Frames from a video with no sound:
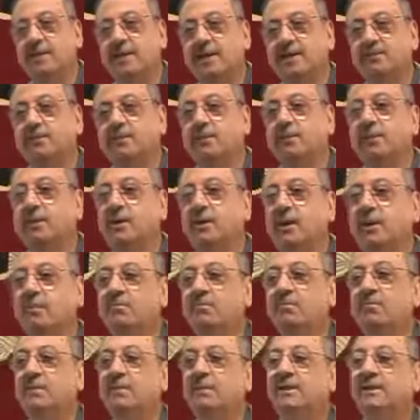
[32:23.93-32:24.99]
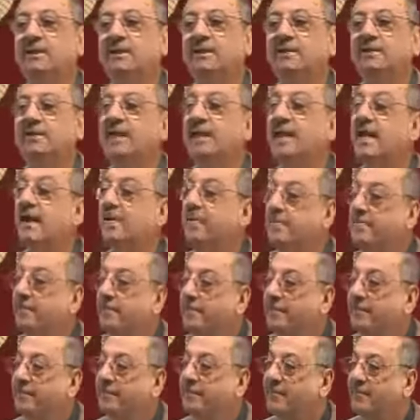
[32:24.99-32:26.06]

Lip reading: it will become yanam.